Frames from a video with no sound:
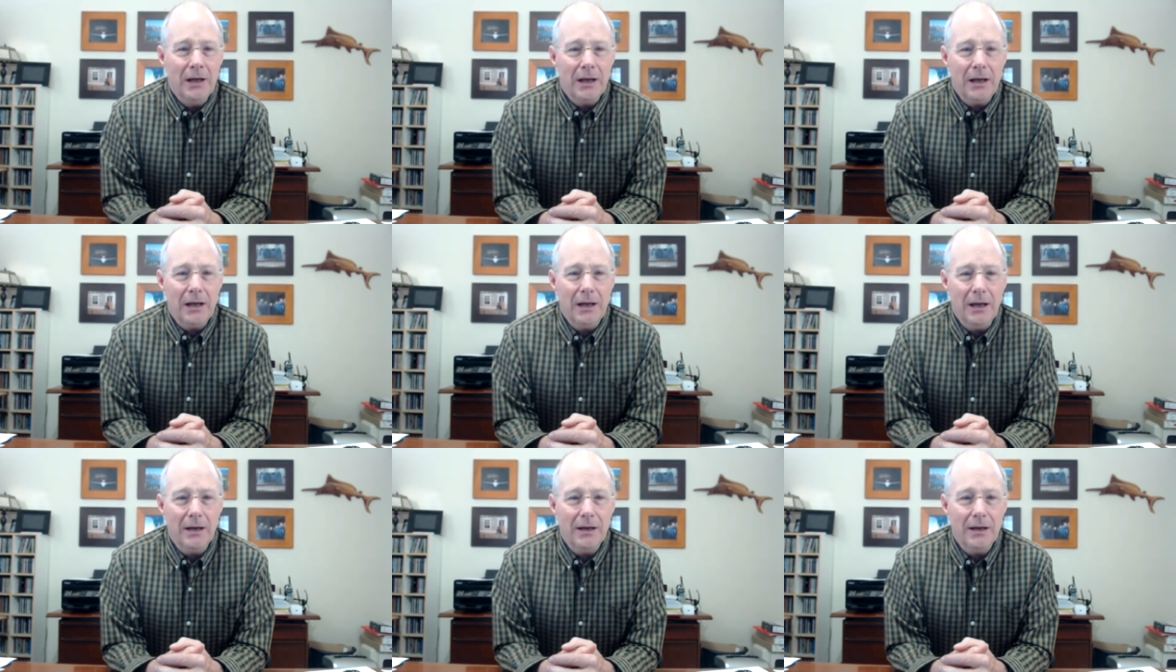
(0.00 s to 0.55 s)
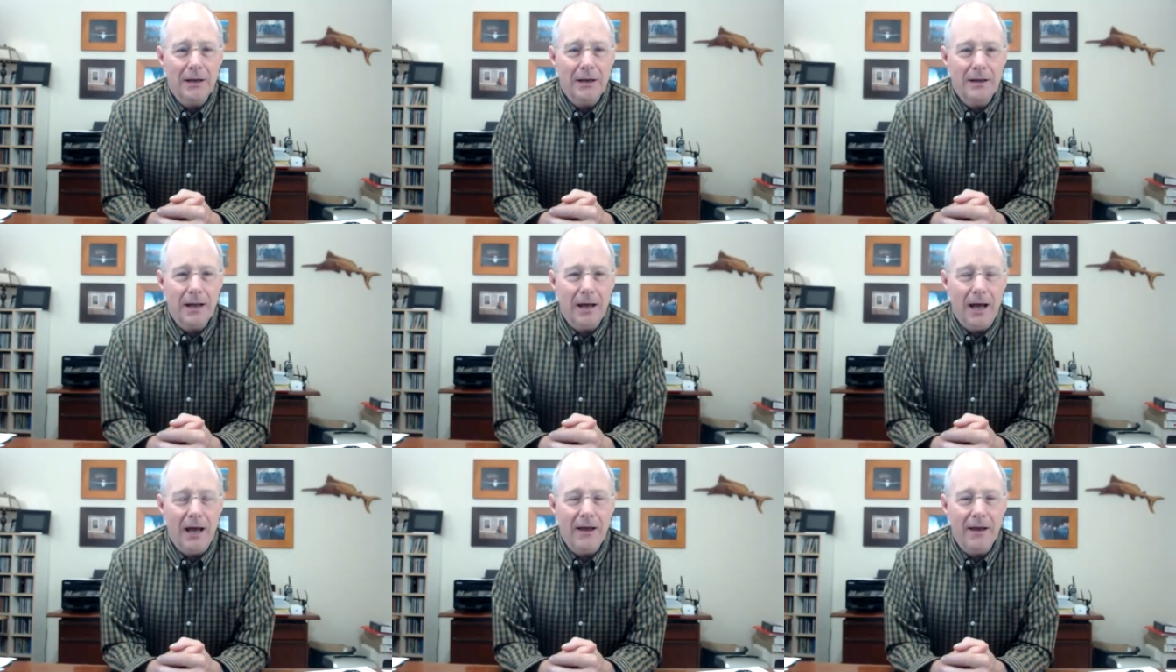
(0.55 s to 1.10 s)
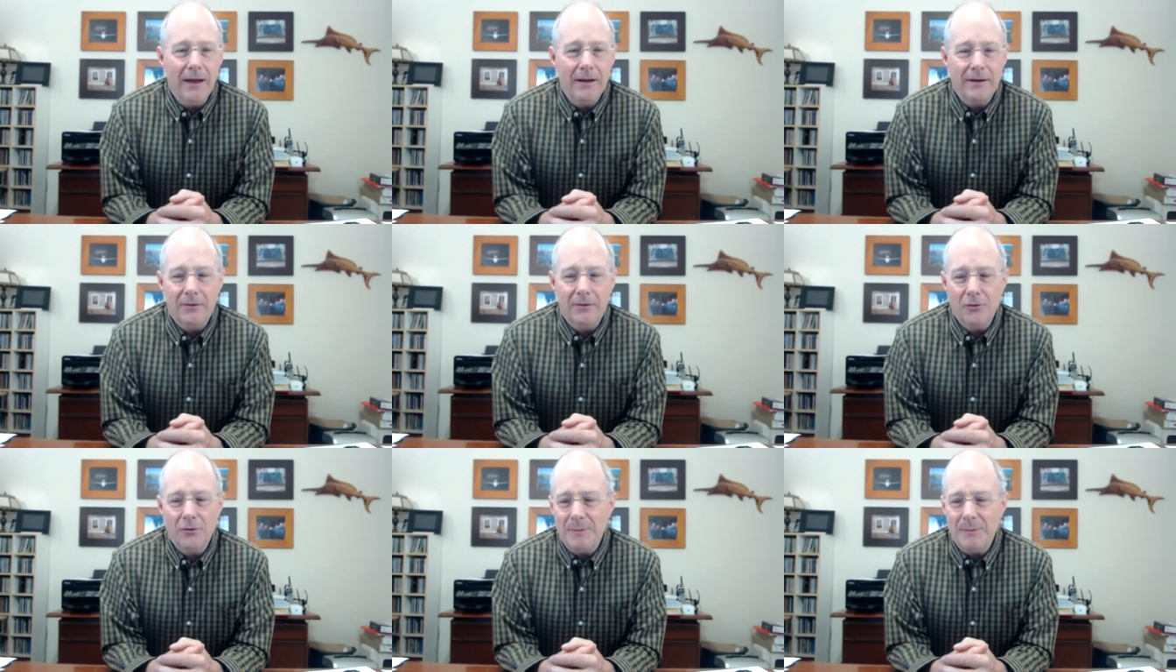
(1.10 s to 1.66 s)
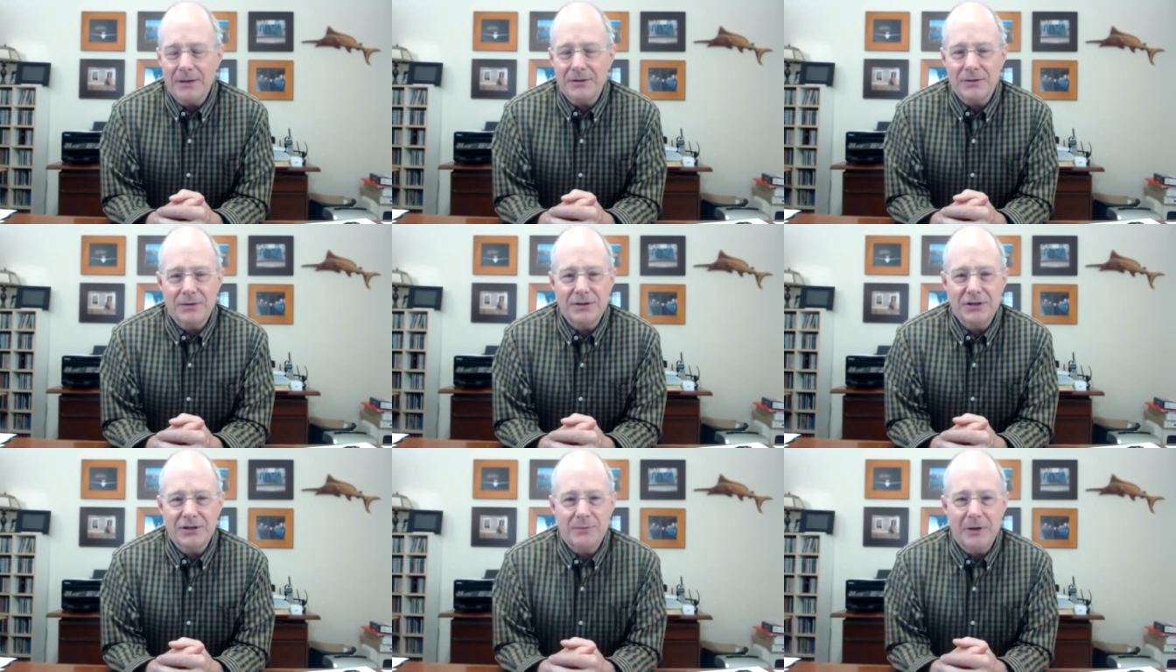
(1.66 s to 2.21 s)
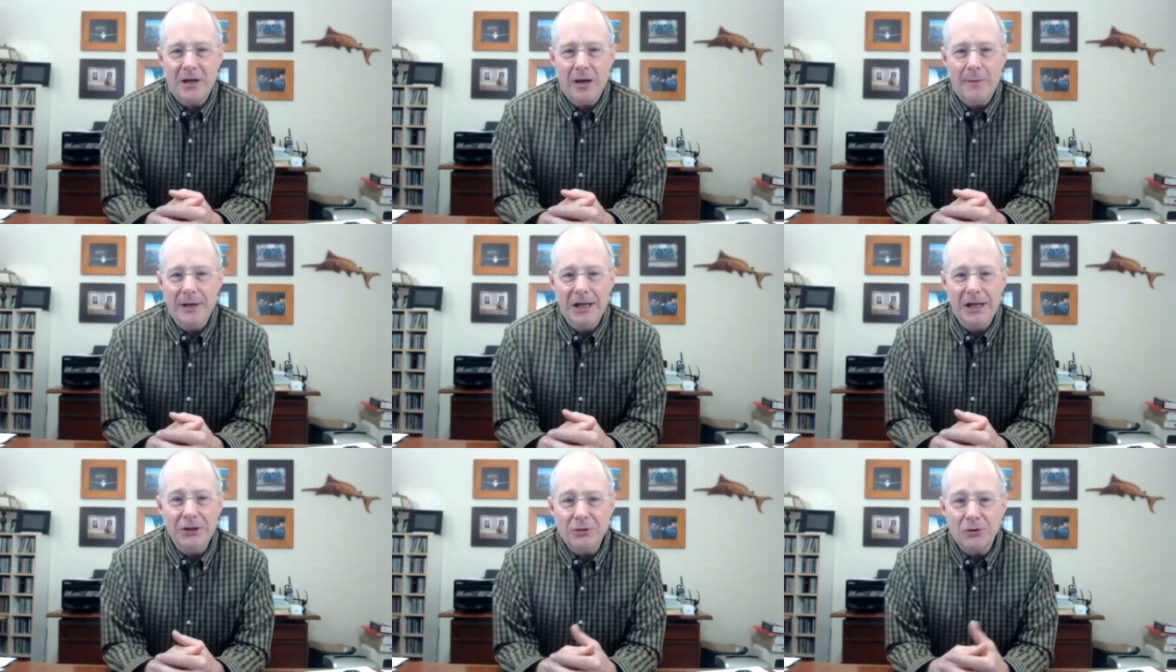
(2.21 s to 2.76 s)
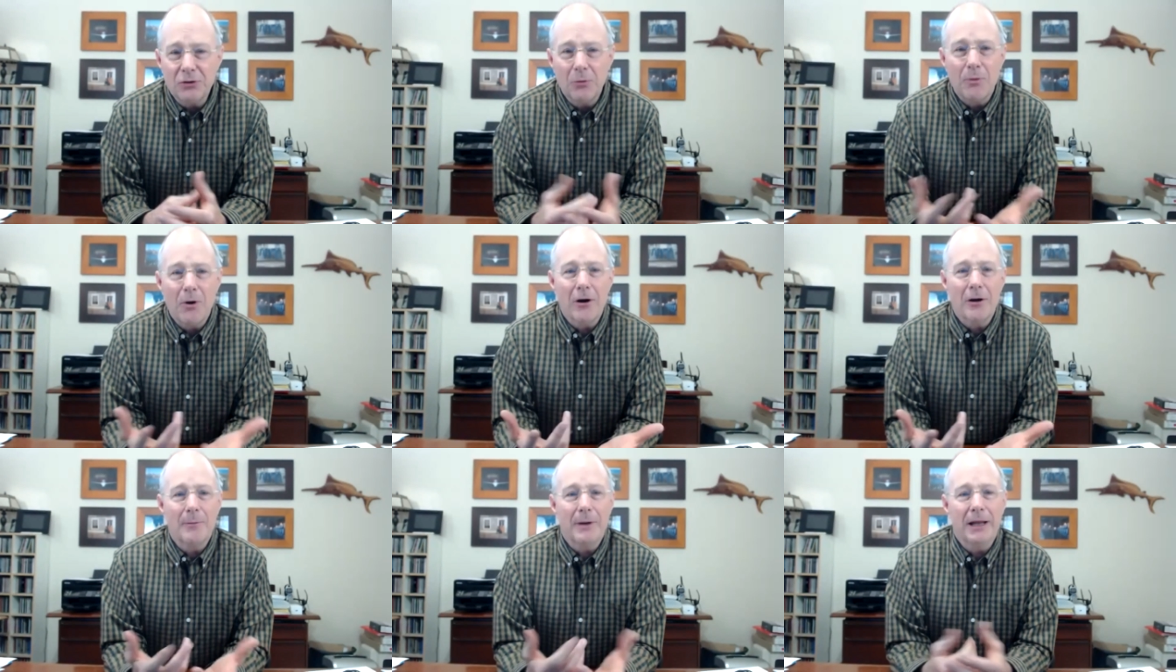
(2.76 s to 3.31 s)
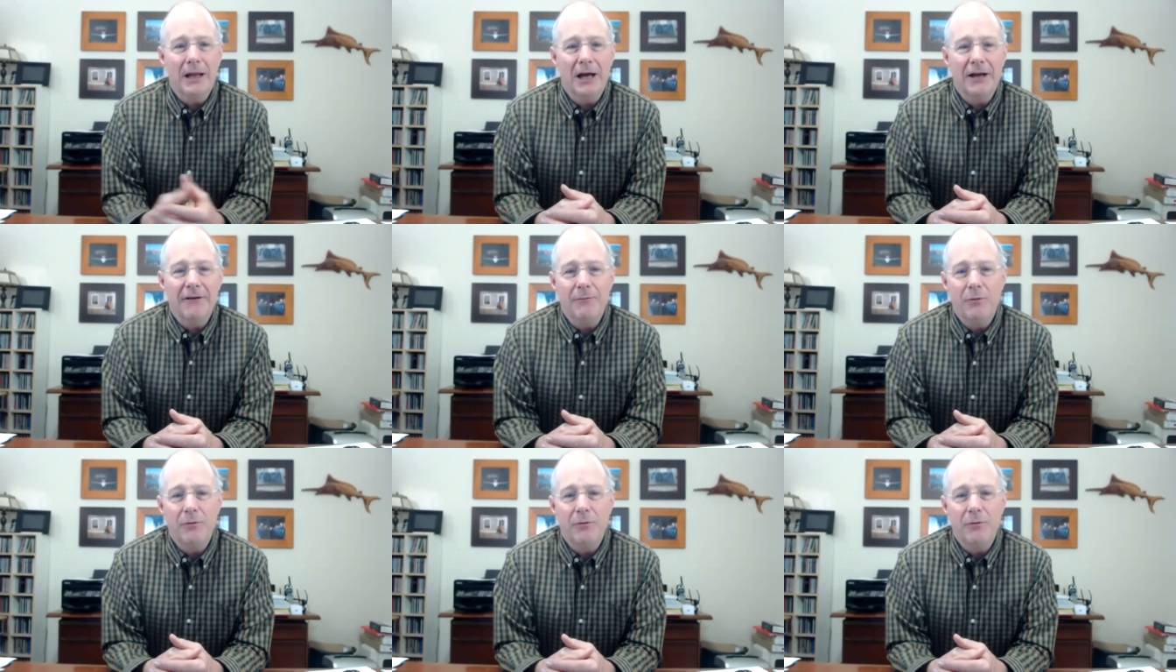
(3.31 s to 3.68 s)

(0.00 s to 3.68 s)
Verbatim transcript: And I, Toastmasters has become an integral part of my life.